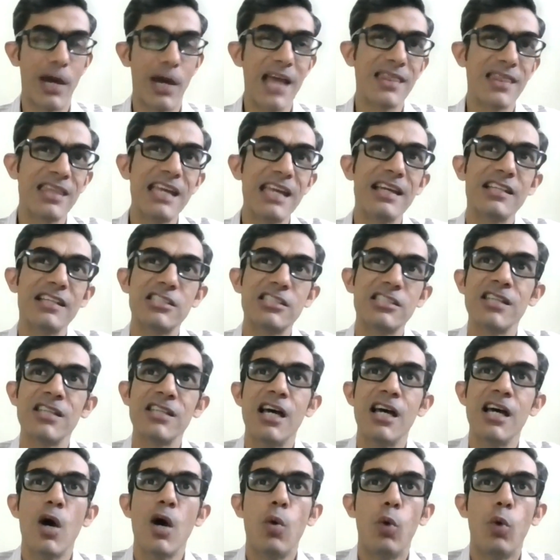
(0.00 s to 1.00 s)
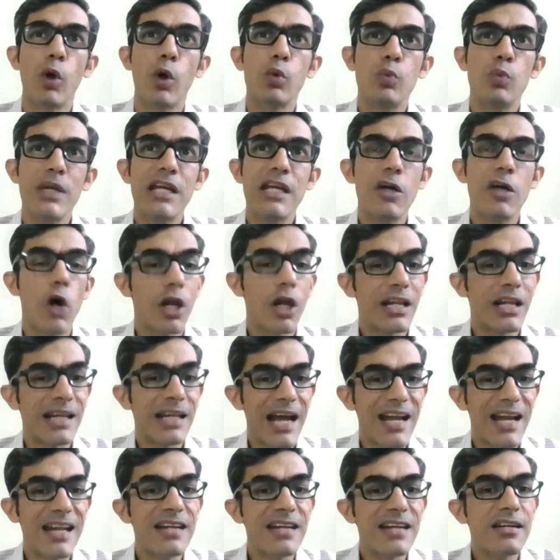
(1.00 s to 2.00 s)
I think it's what we call an
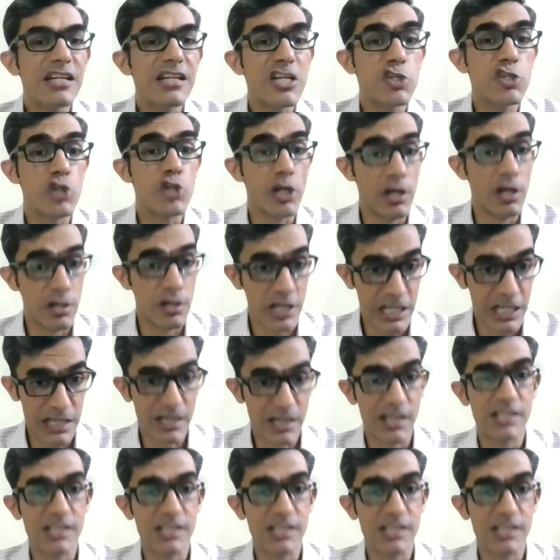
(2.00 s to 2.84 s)
identity journey.